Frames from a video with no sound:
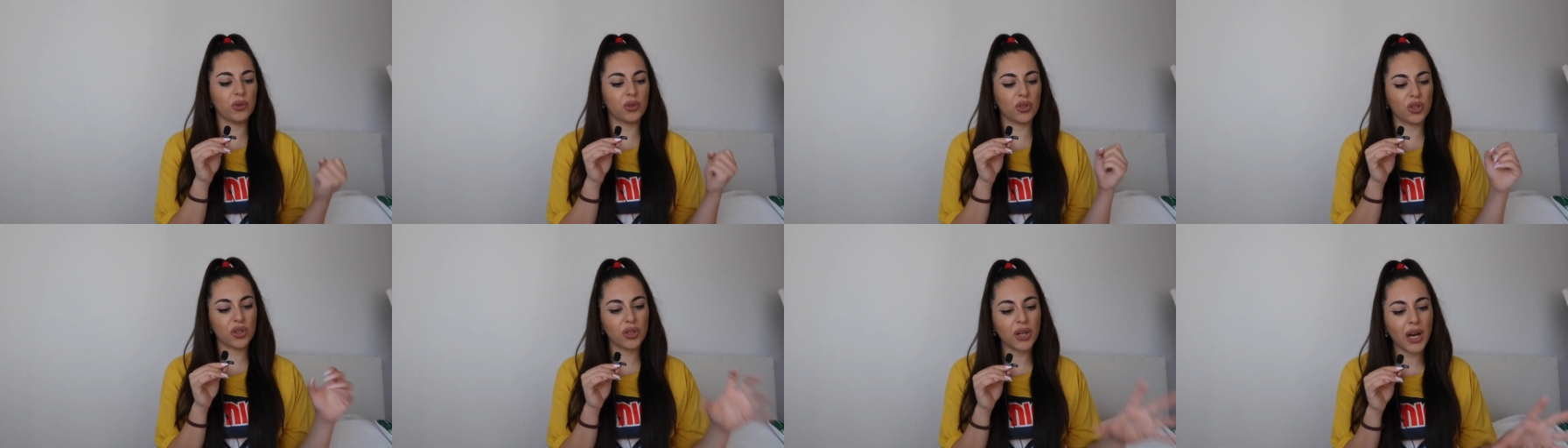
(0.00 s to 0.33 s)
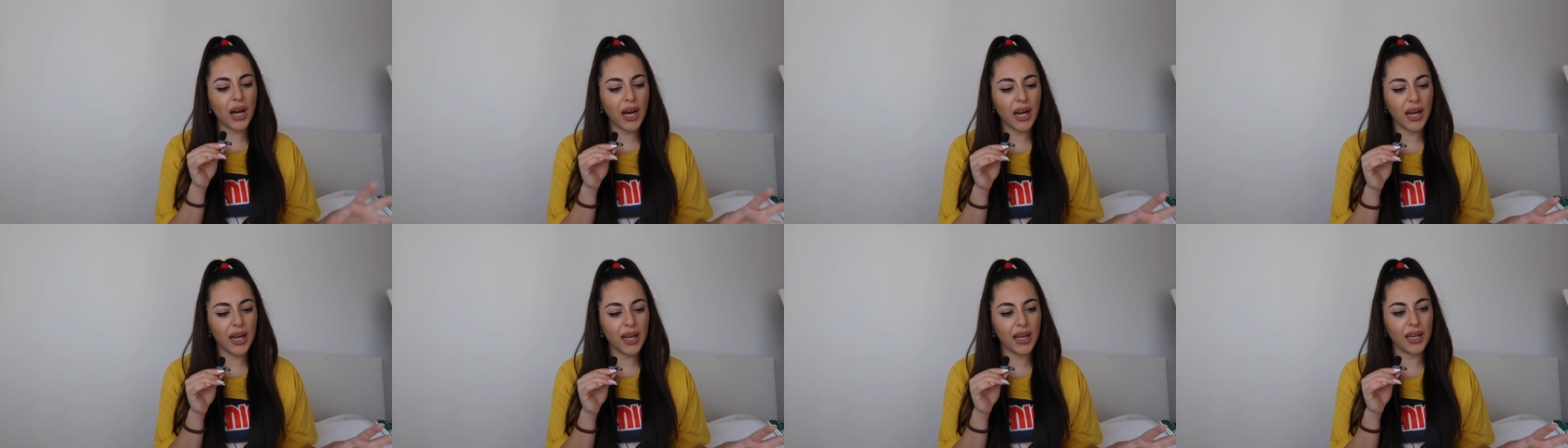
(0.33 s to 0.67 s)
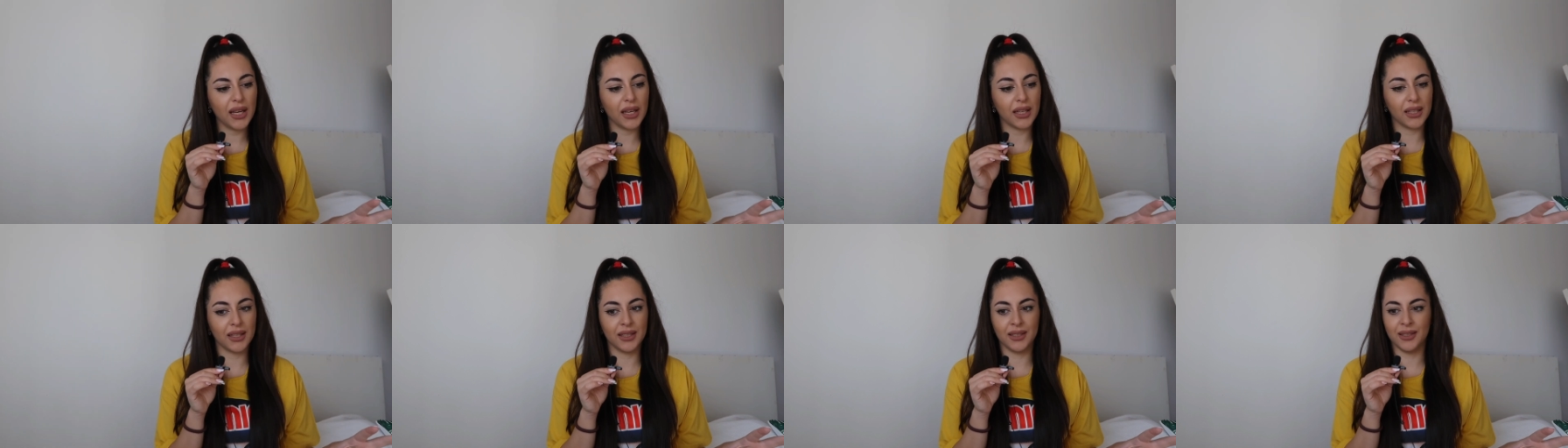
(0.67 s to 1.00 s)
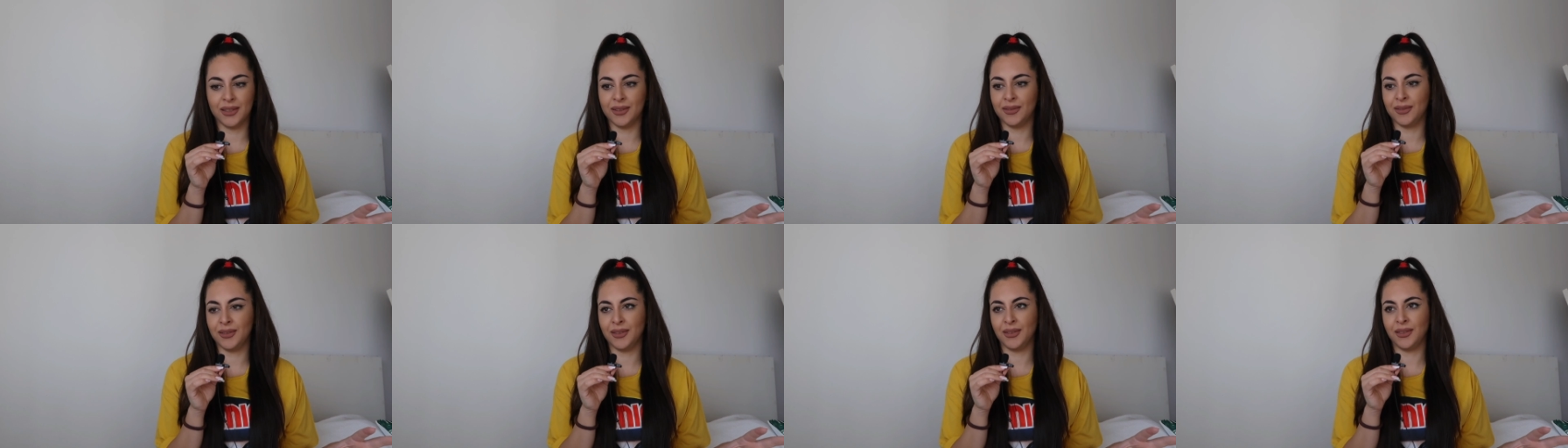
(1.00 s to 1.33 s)
try,
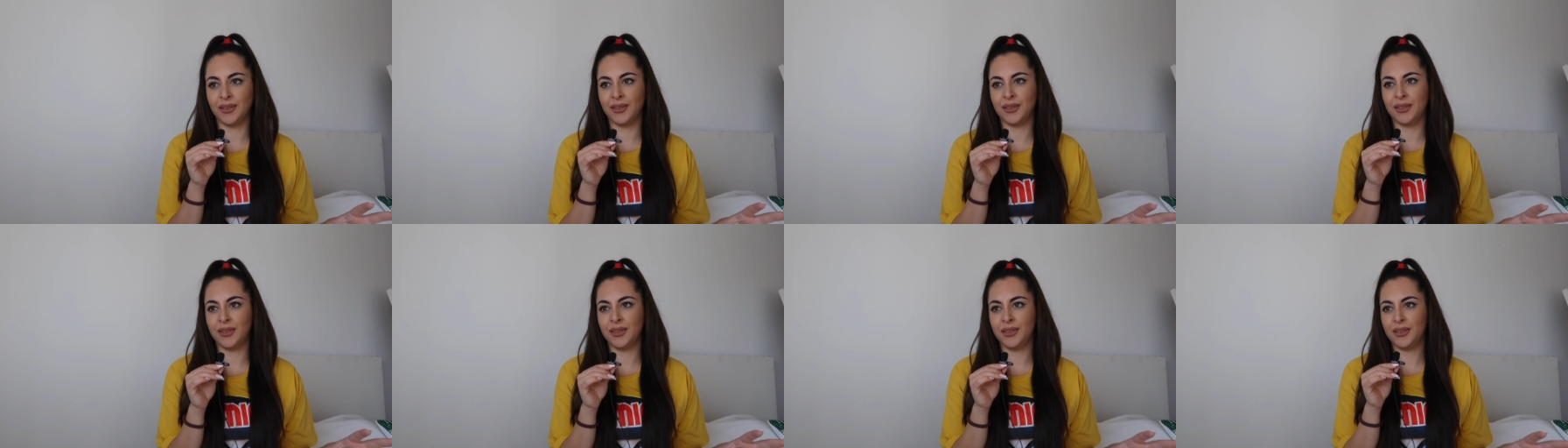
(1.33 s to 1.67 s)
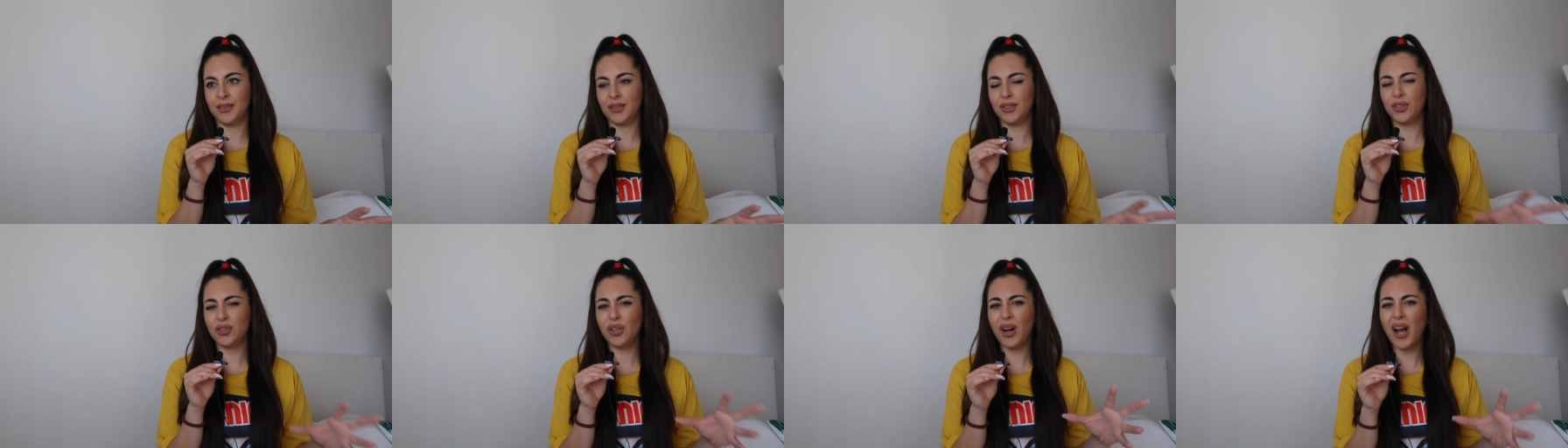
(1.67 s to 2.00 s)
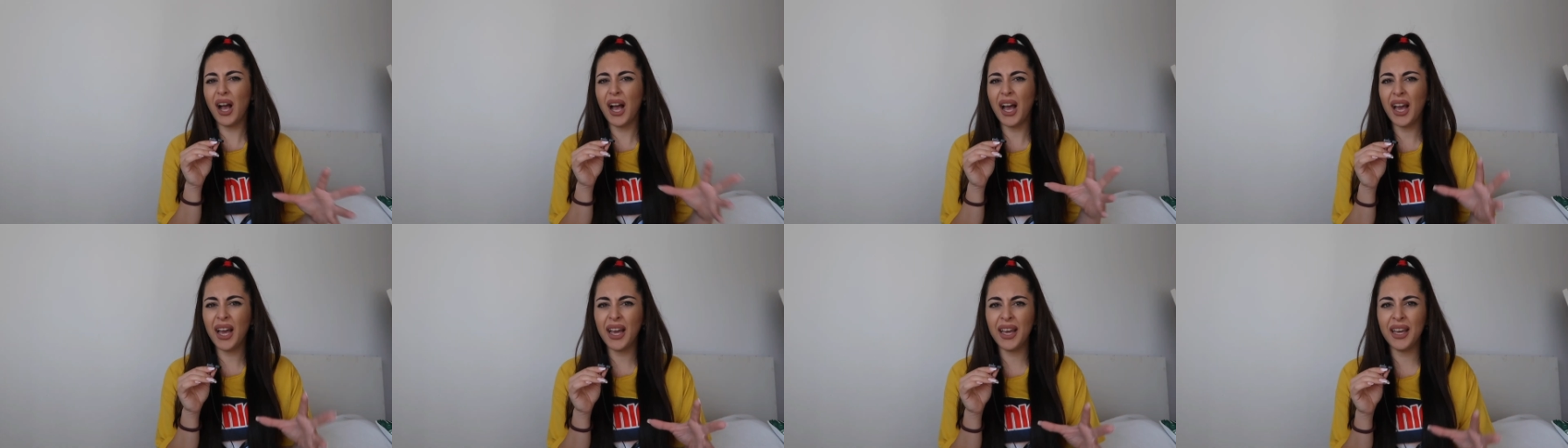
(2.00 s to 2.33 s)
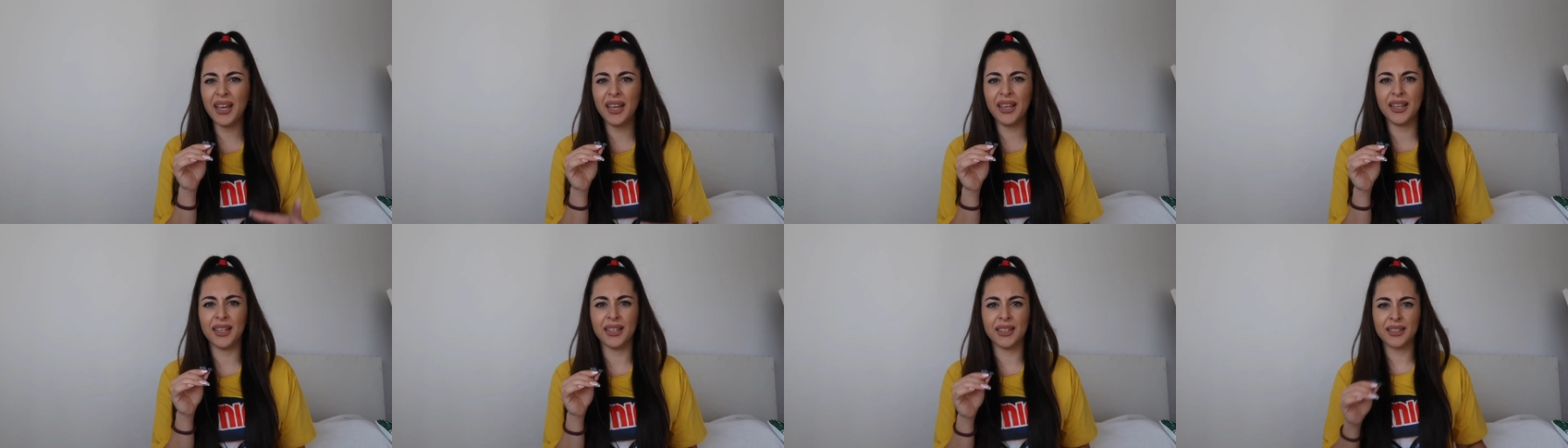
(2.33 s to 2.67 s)

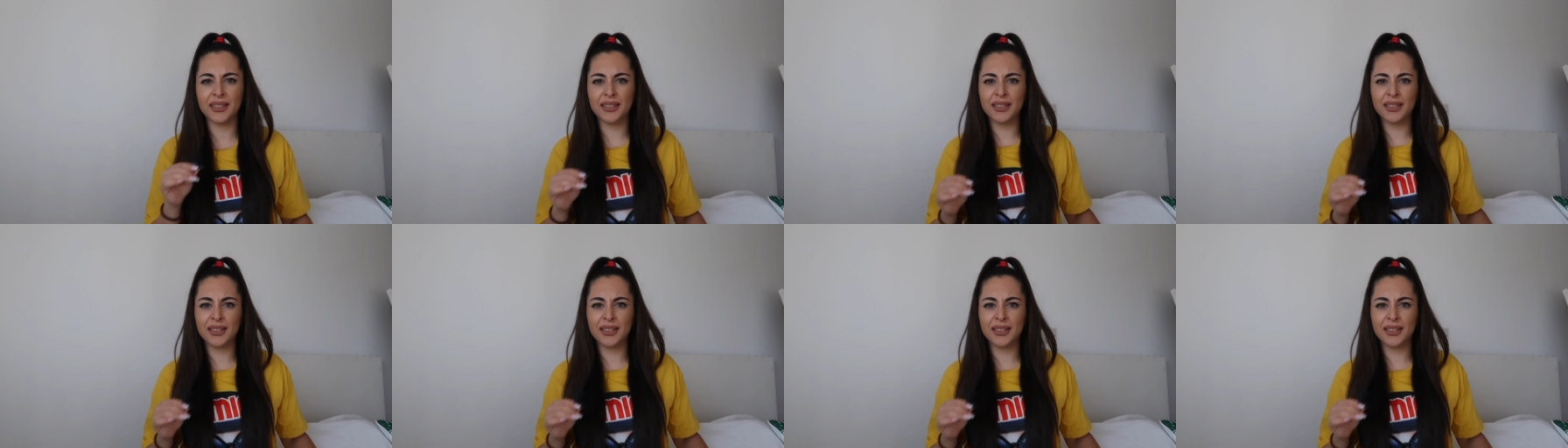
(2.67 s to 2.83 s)
try,